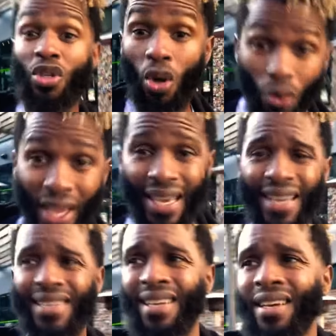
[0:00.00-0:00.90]
doing
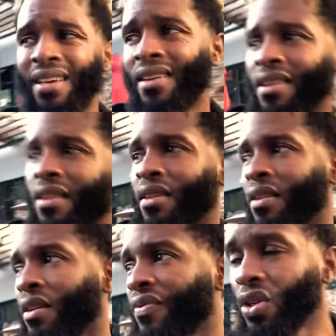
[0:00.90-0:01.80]
it.
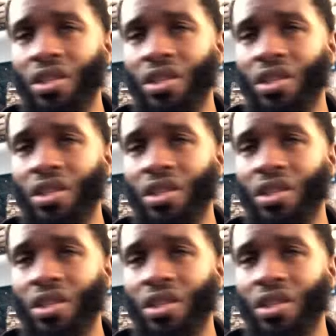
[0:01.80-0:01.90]
If you're